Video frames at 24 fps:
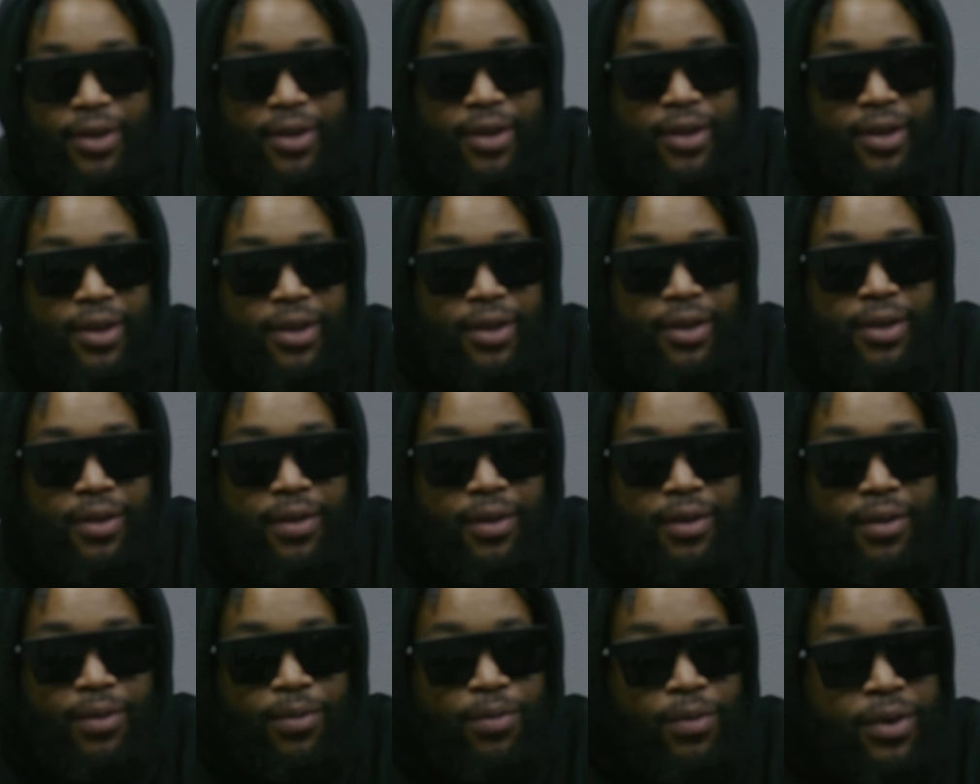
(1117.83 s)
Whether it's
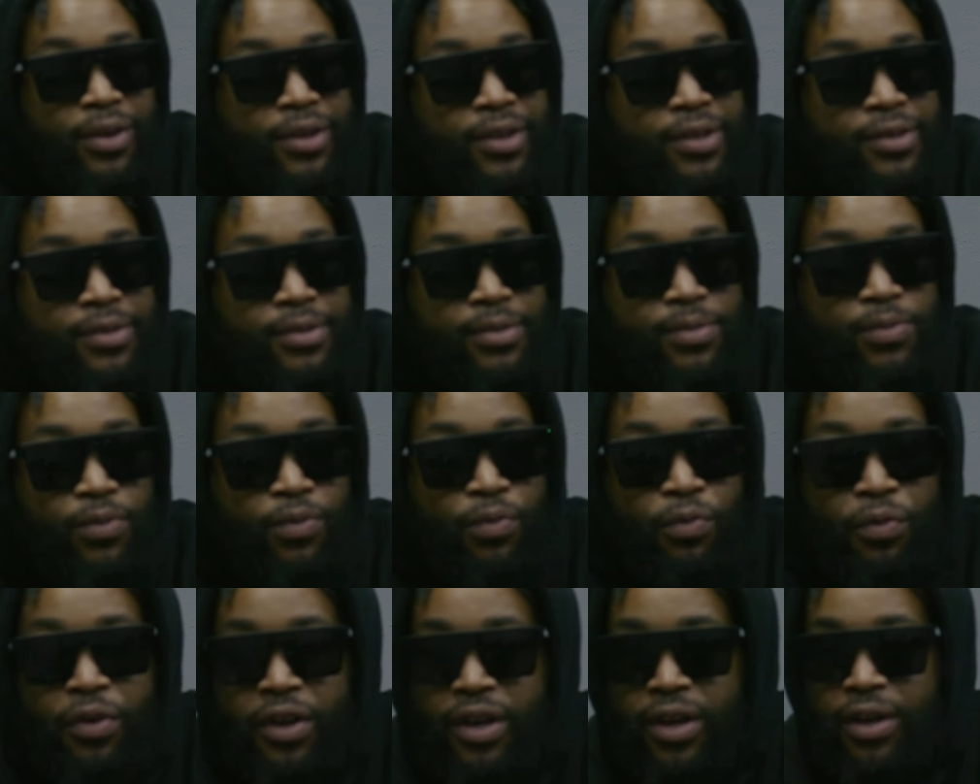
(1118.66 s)
reading
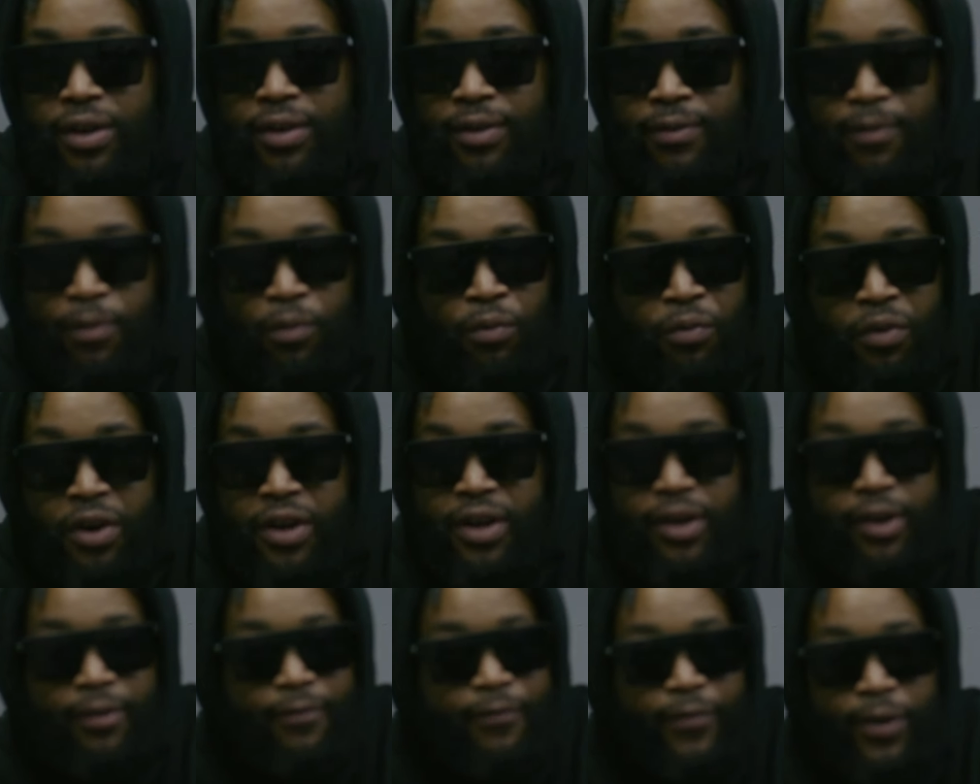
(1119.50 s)
the first
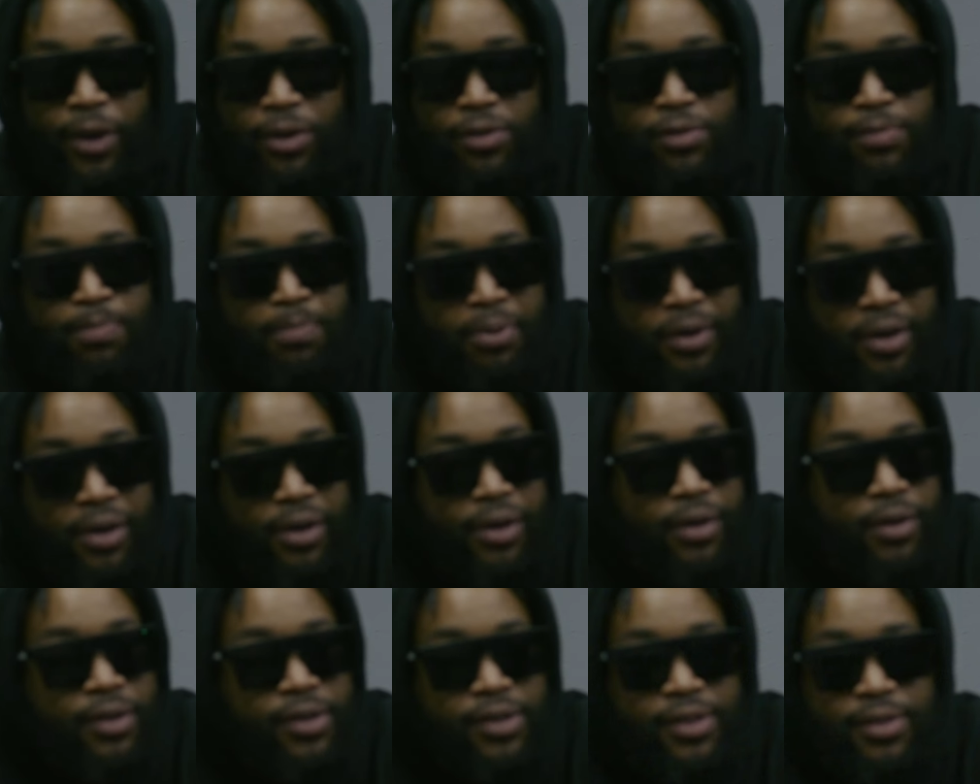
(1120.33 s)
book,
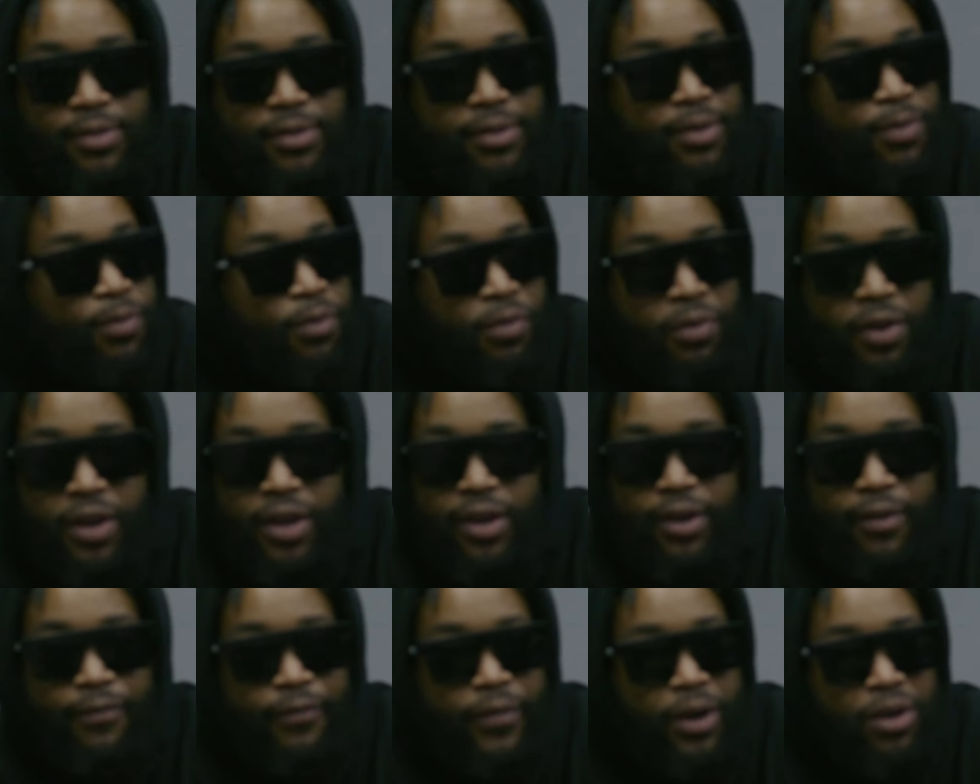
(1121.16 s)
reading the first
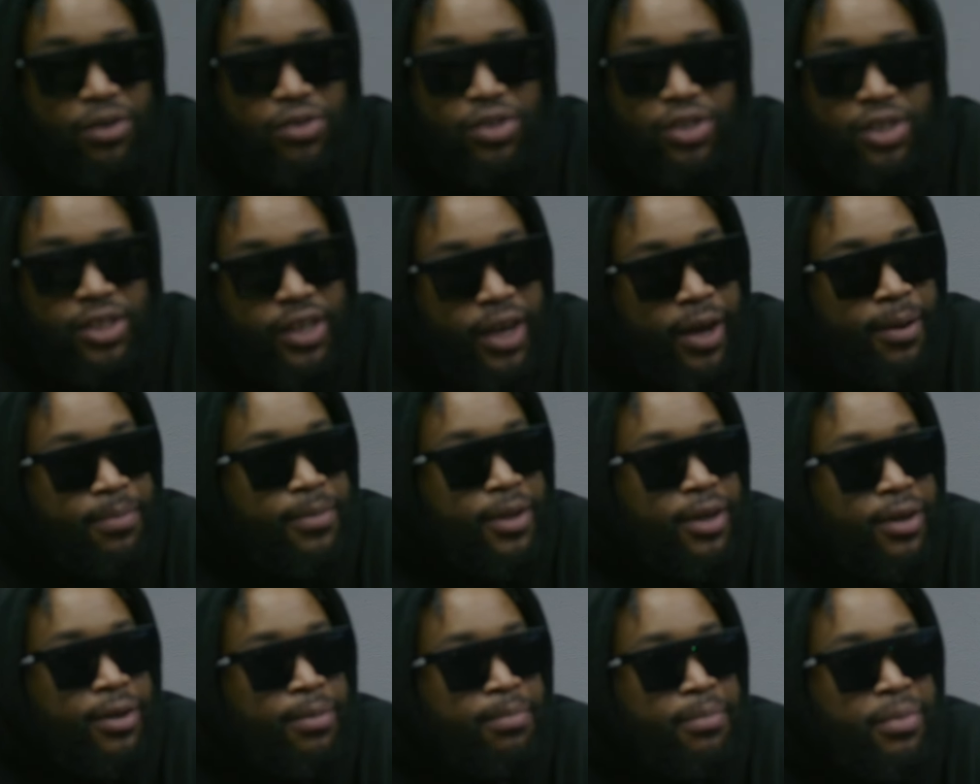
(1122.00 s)
chapter of the book,
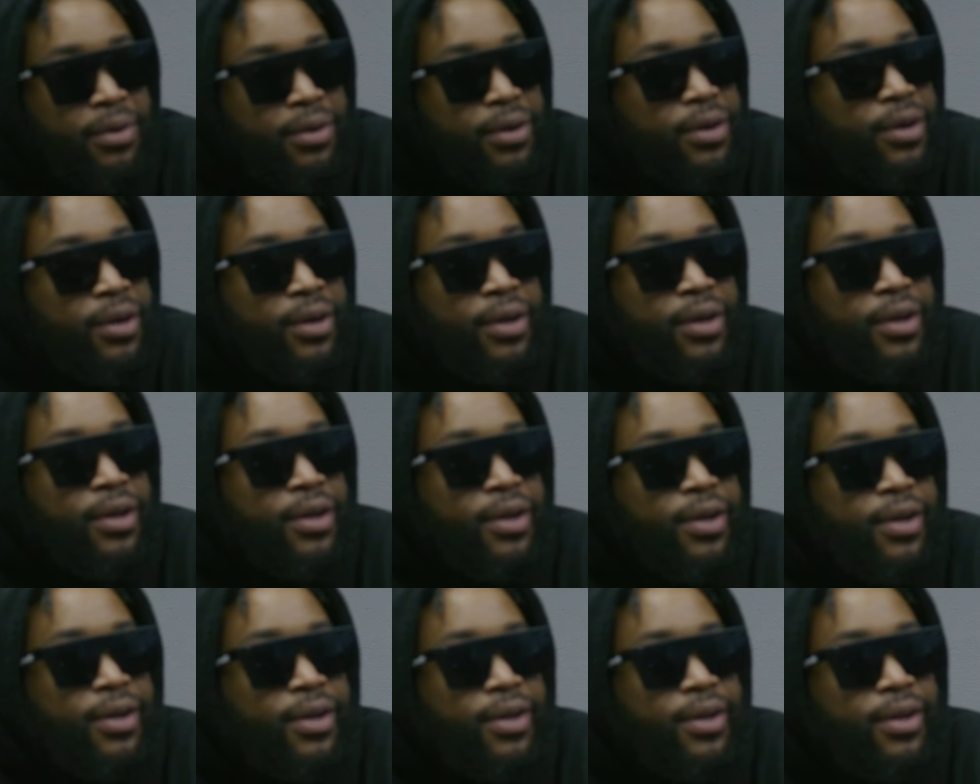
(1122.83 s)

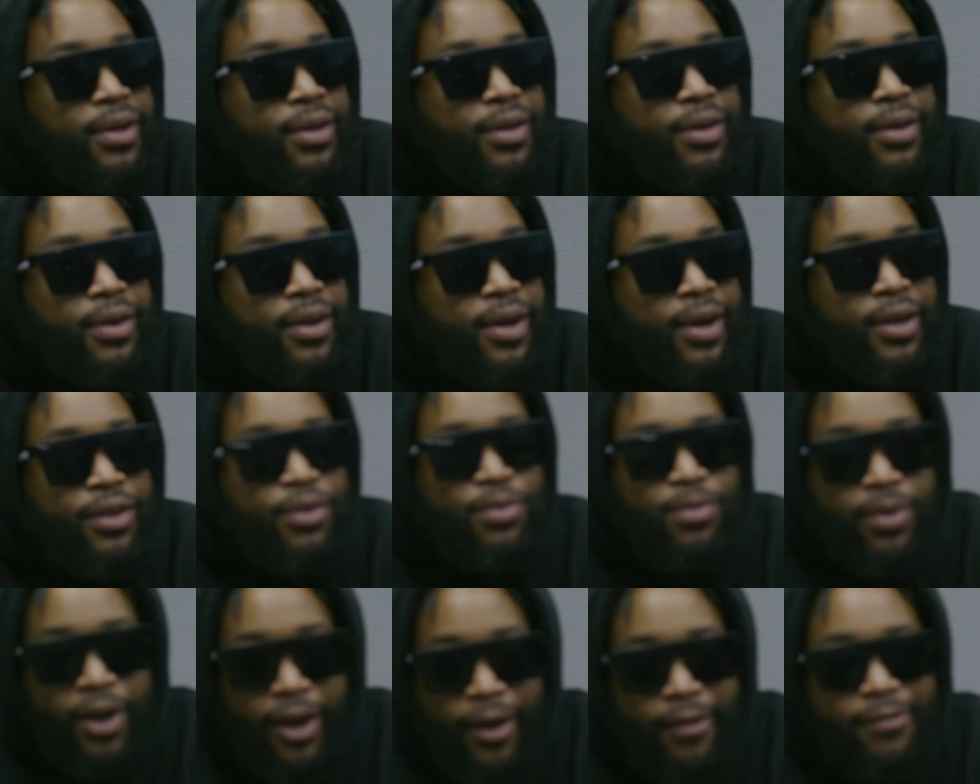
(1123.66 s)
like you have to
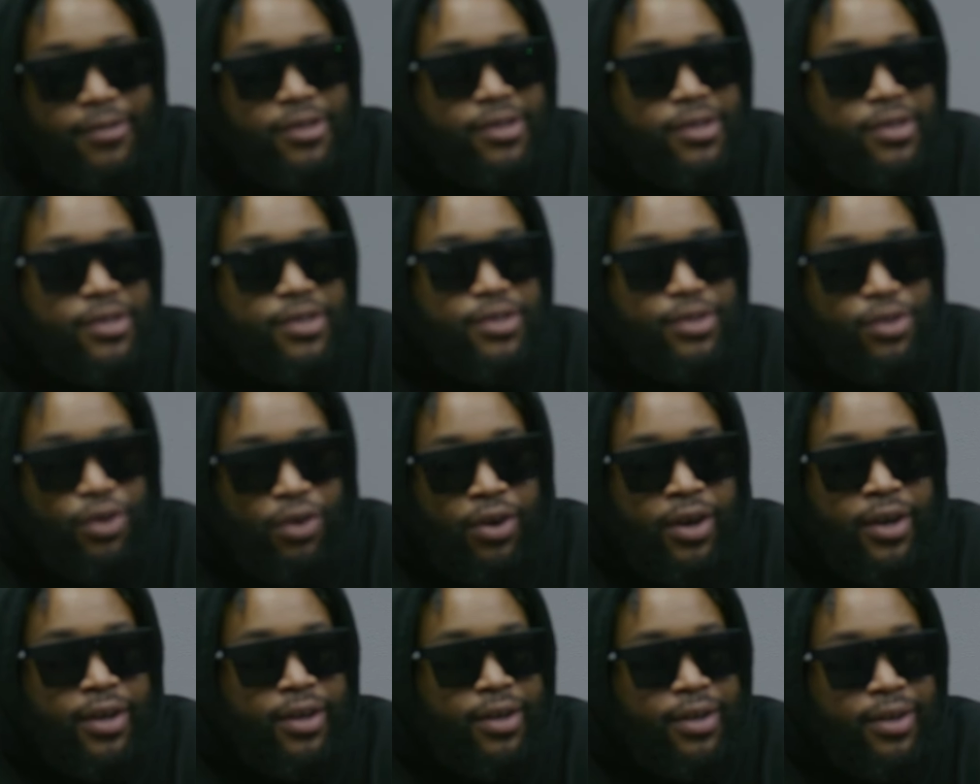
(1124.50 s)
start
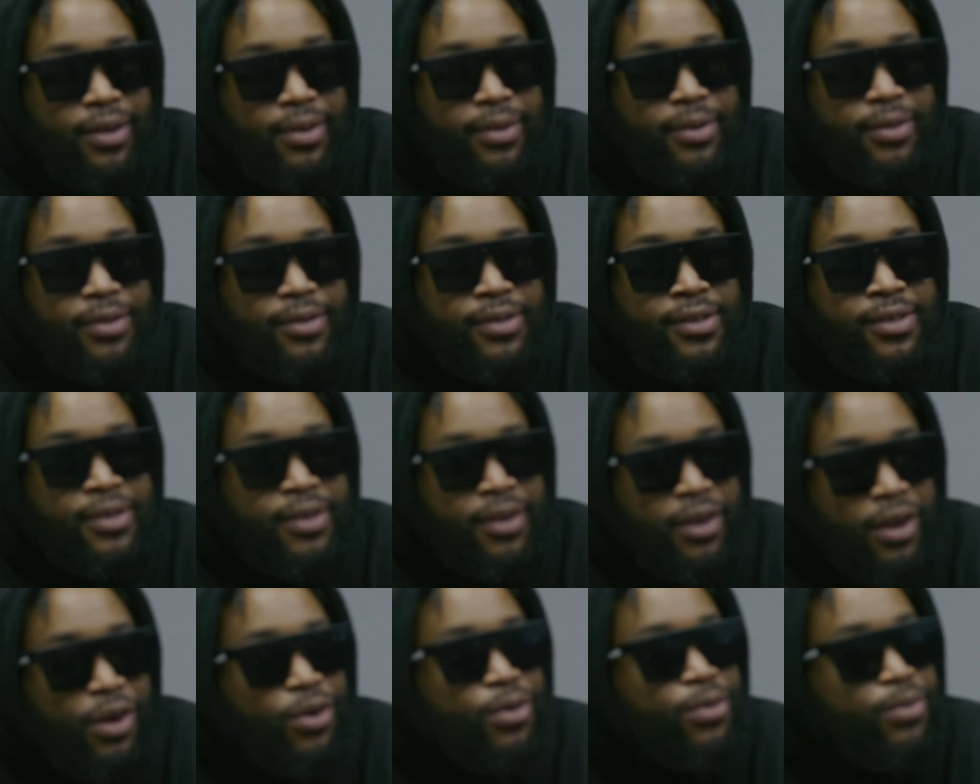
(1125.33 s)
to know
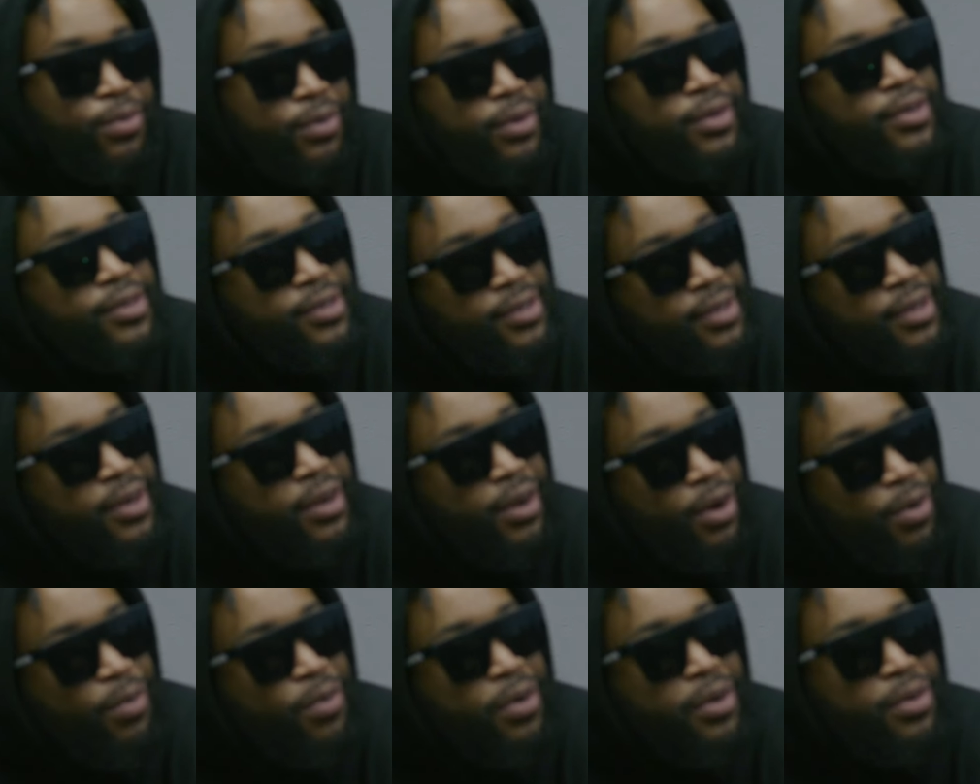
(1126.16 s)
where you're
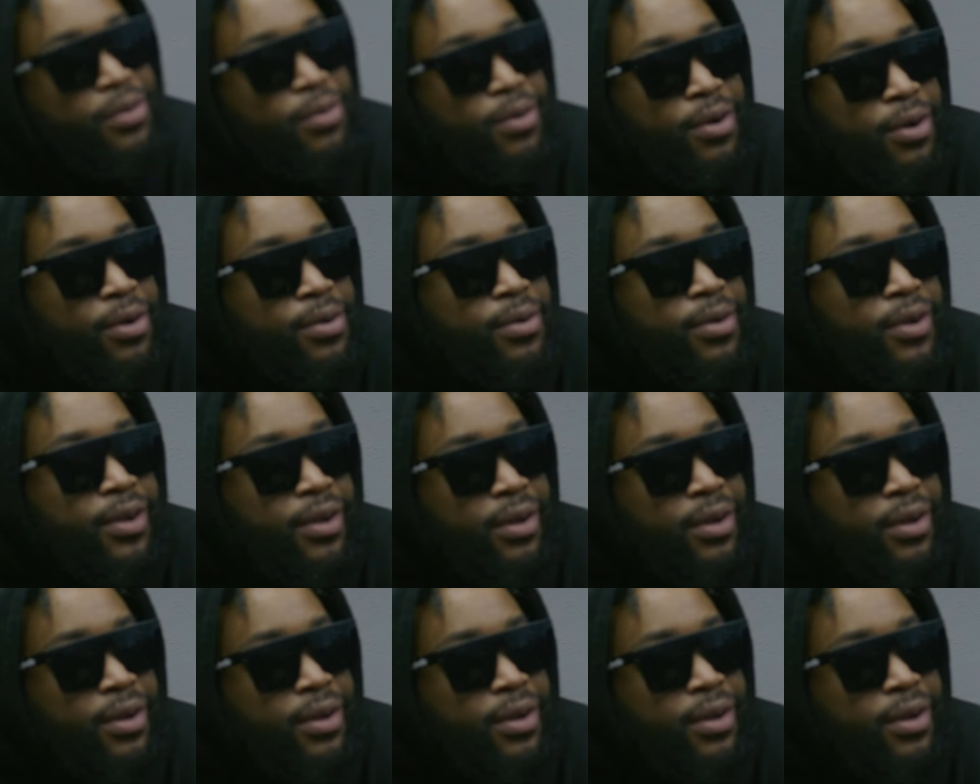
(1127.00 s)
going. You know,